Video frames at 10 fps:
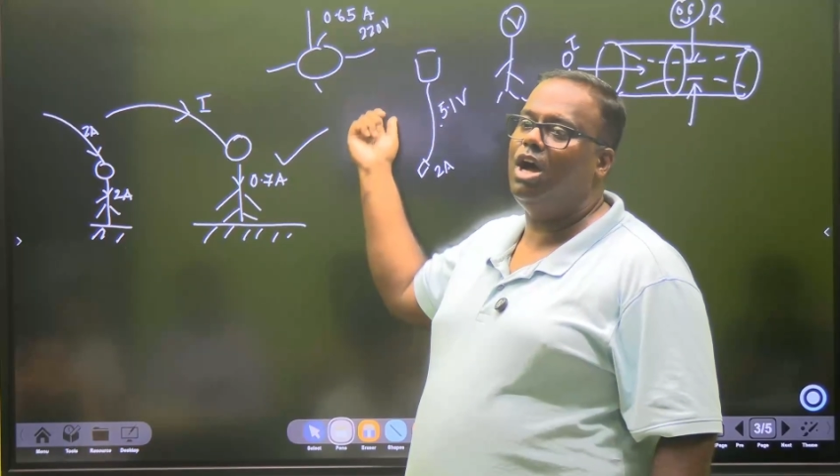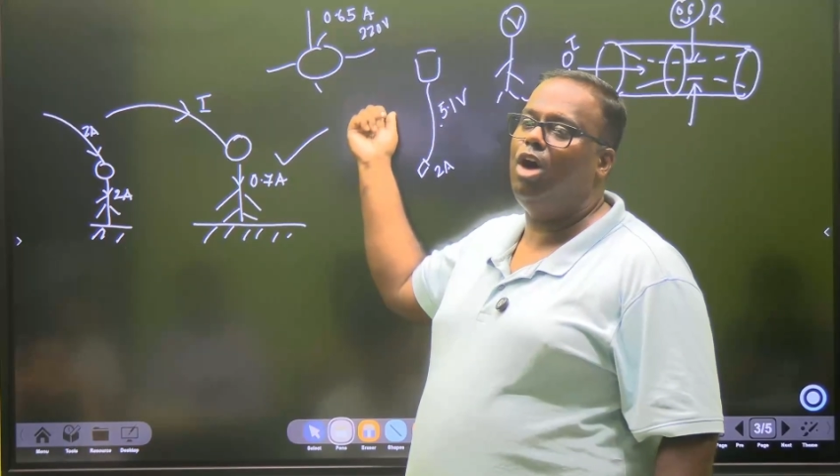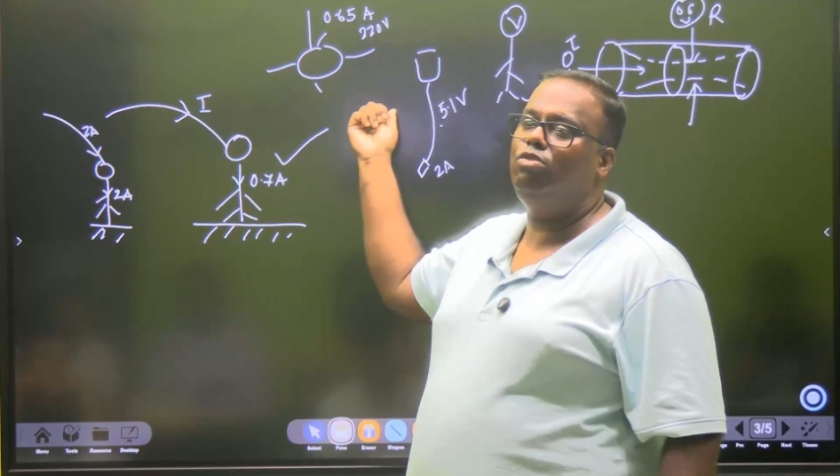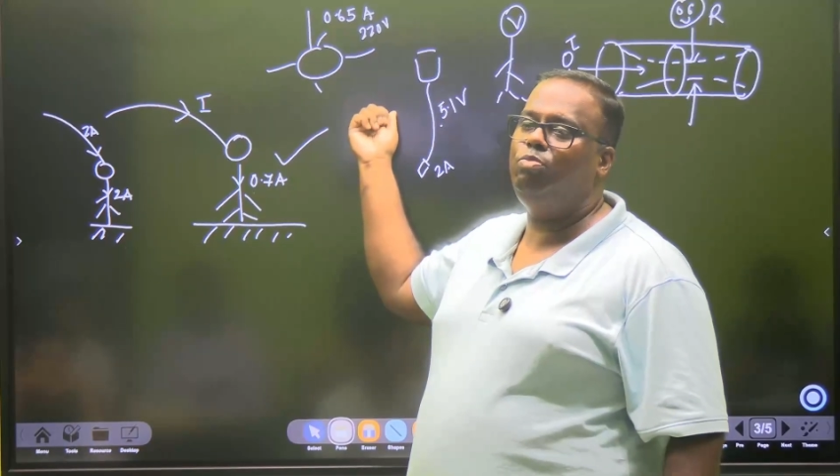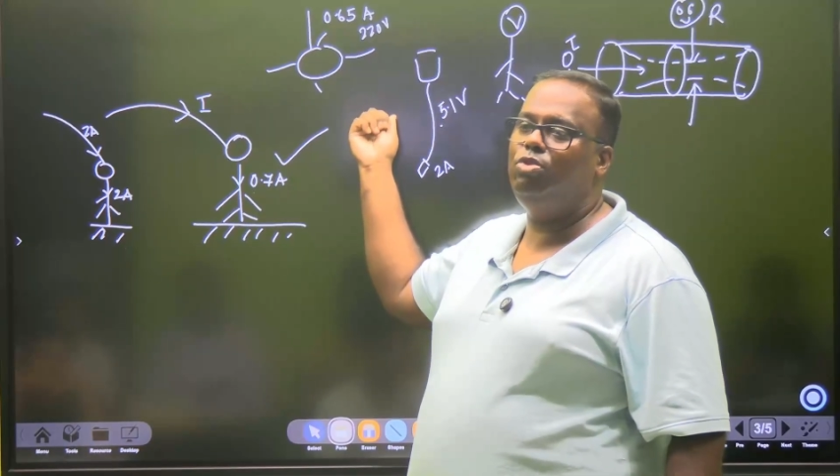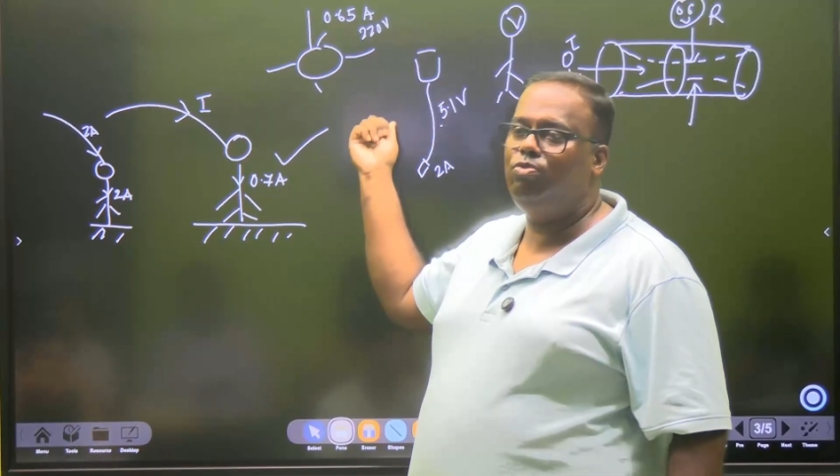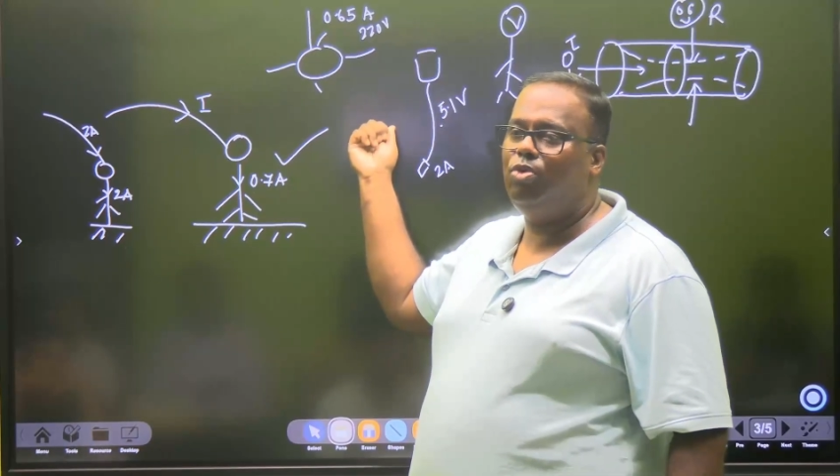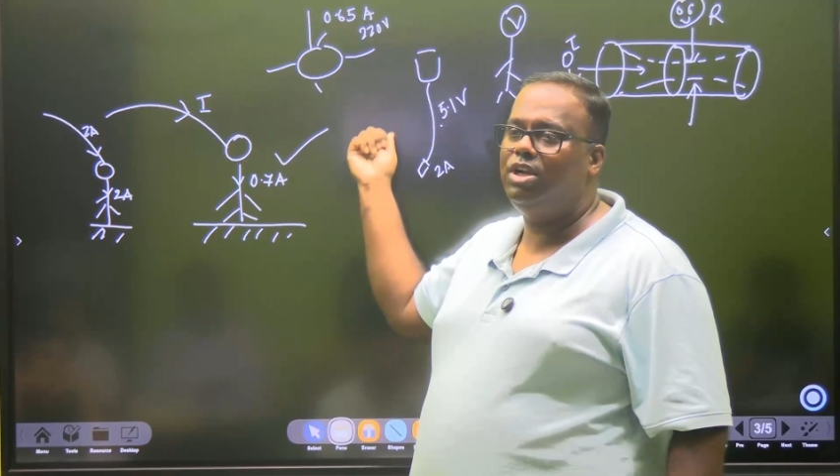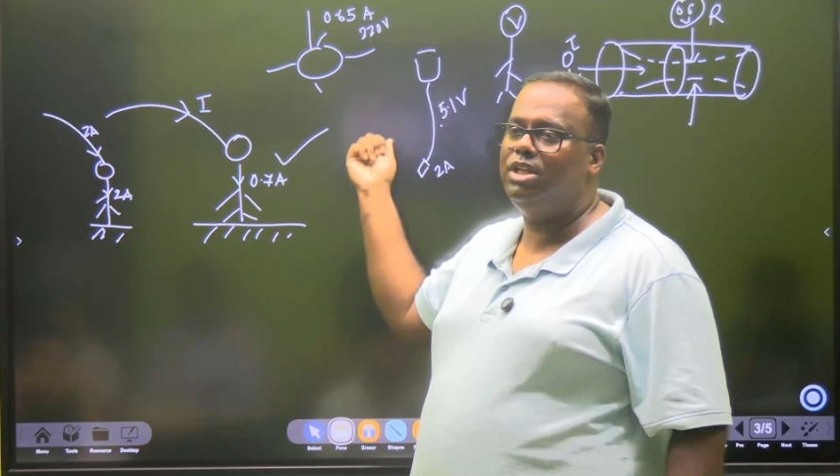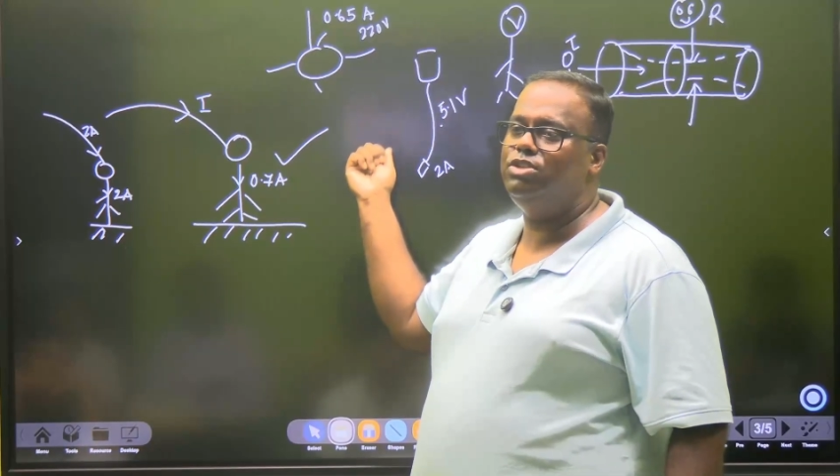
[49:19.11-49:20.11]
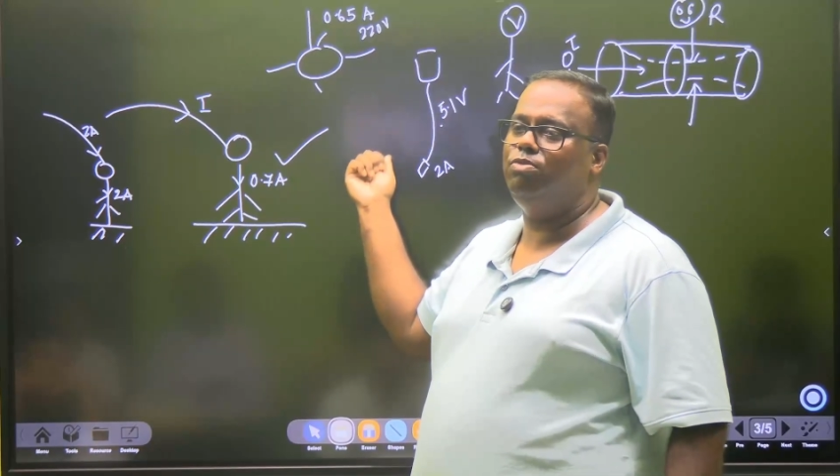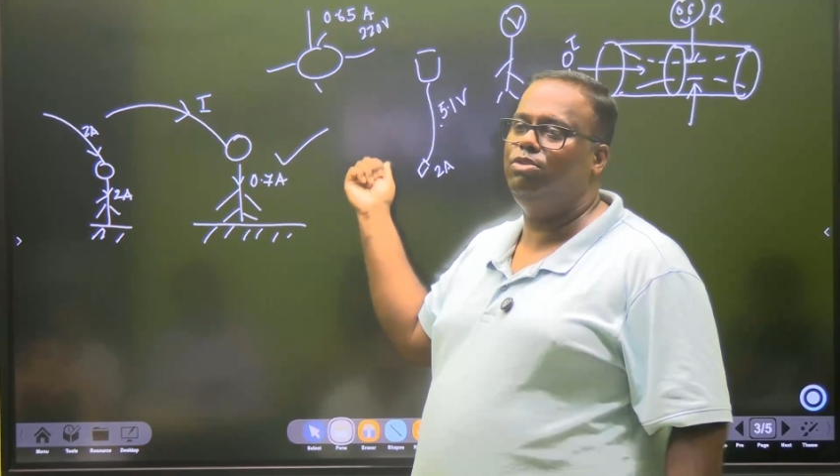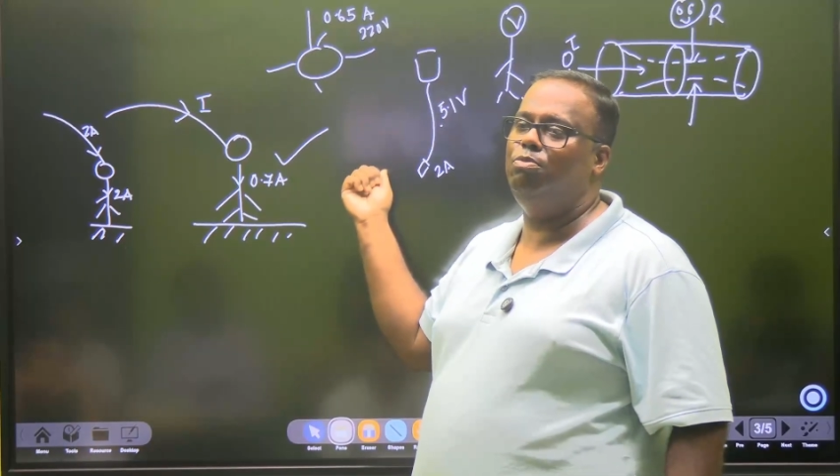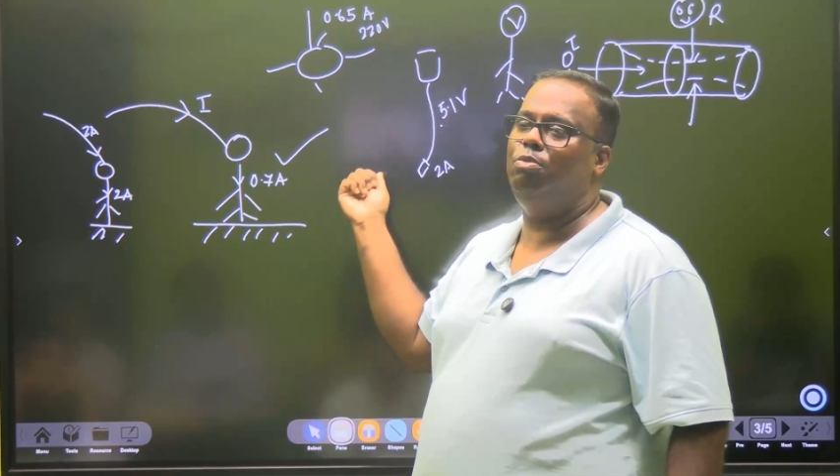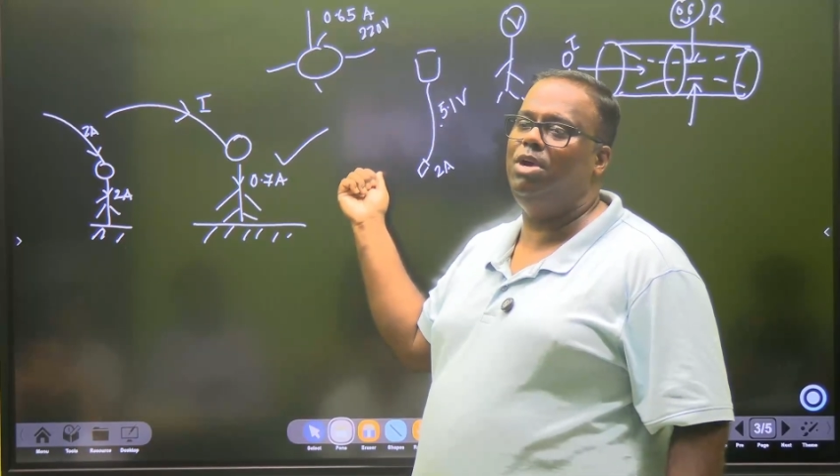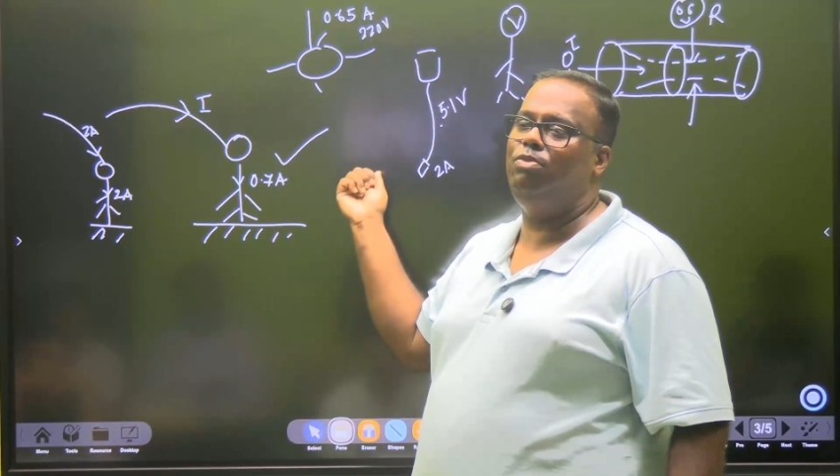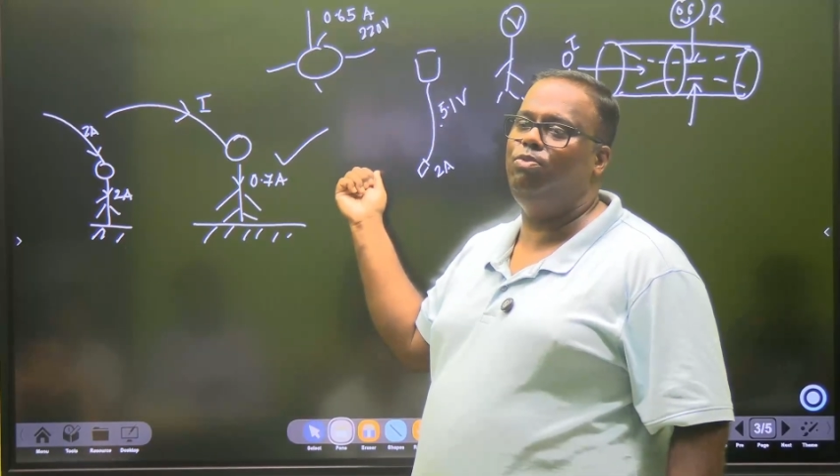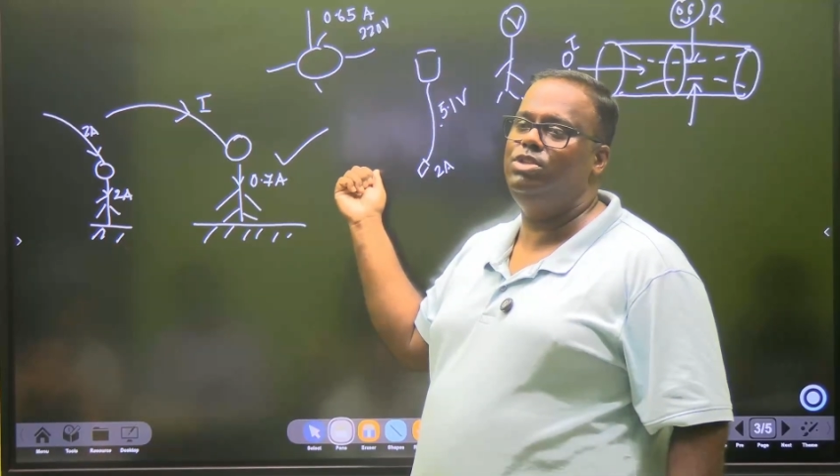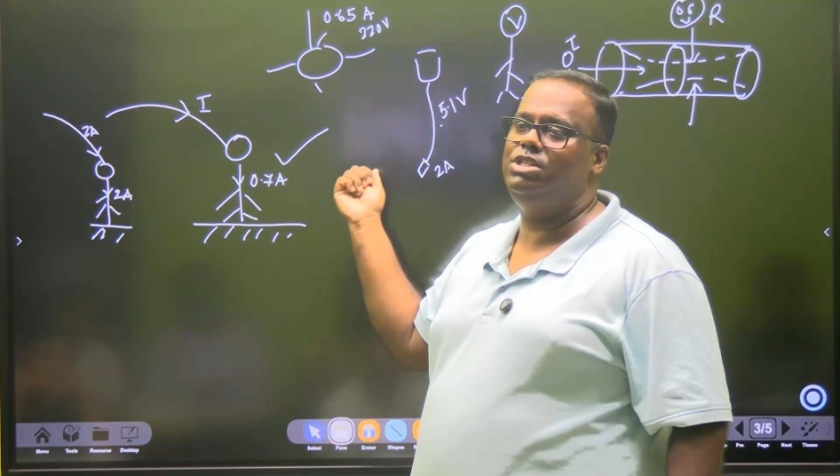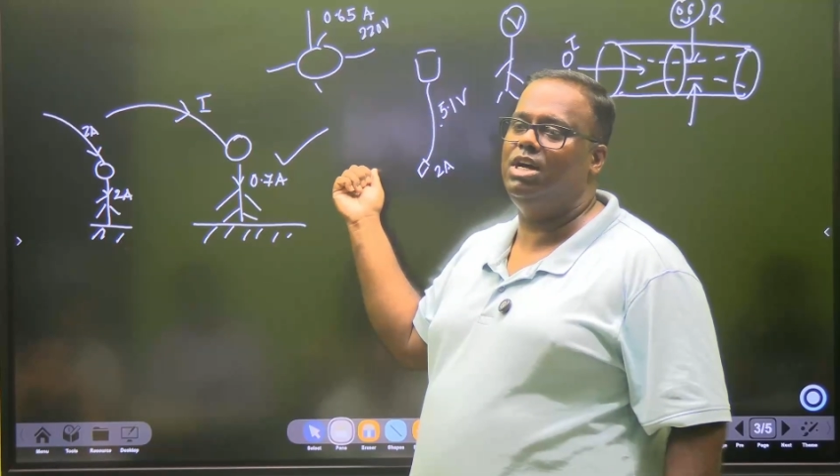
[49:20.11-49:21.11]
output voltage of the mobile
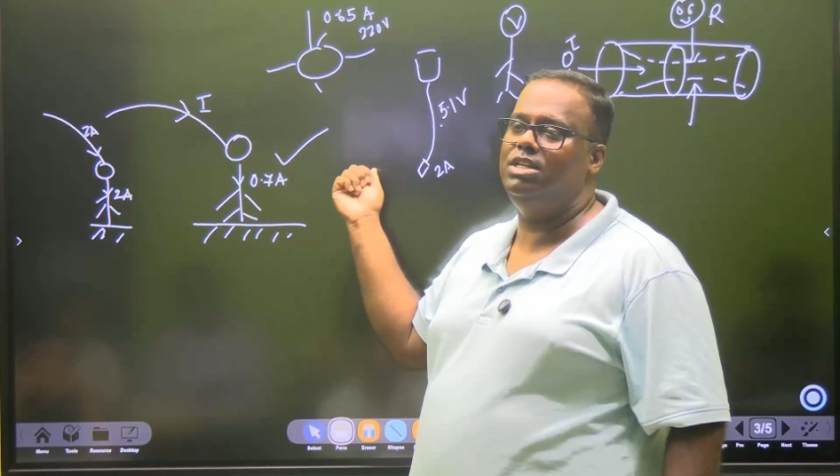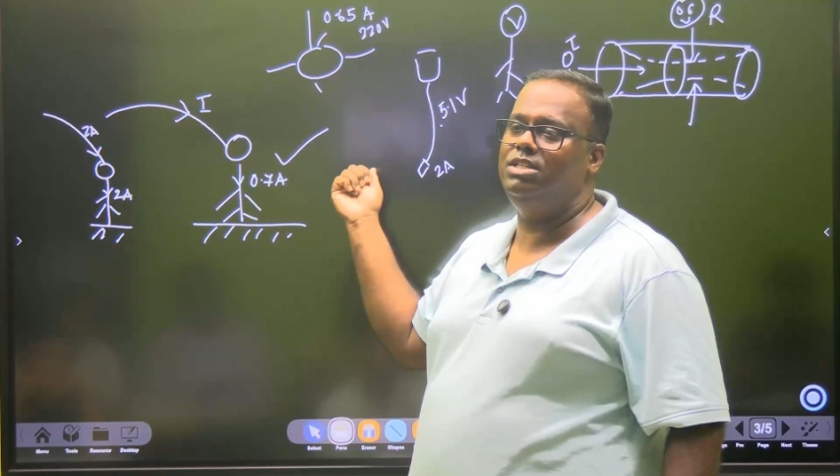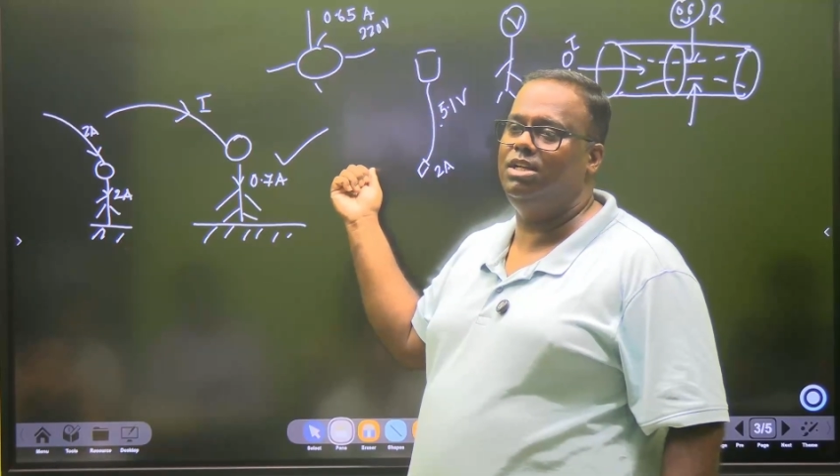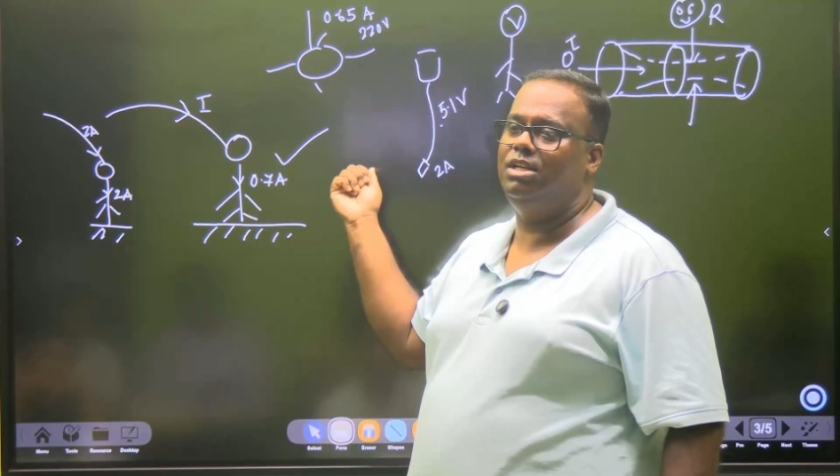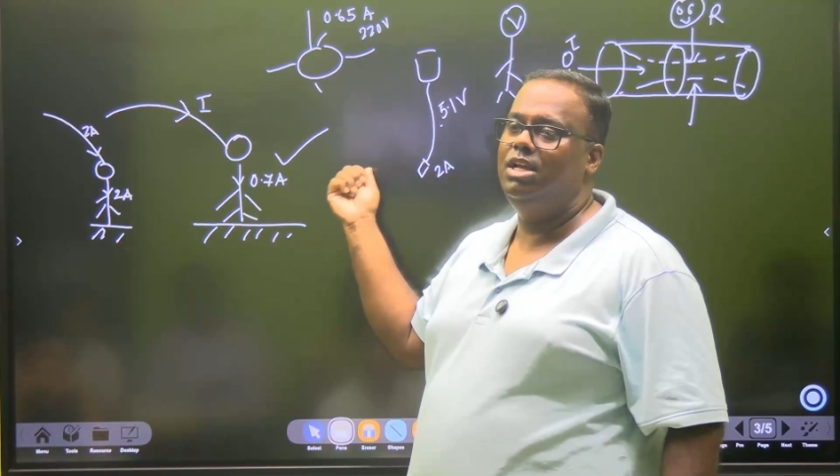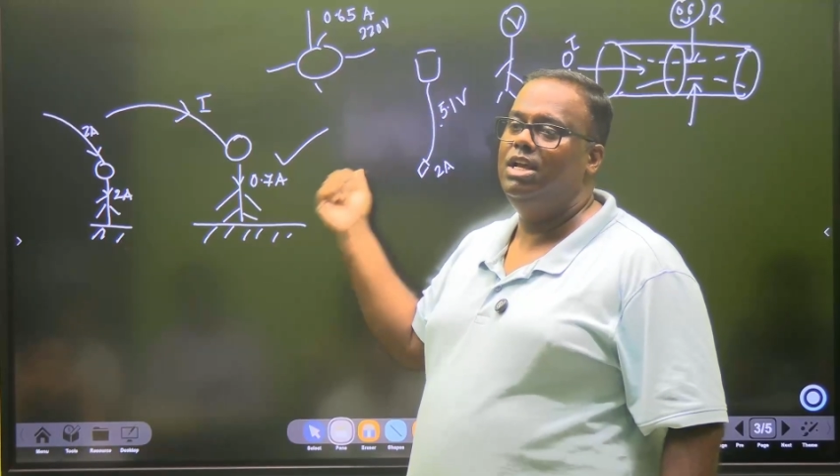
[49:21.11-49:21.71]
phone charger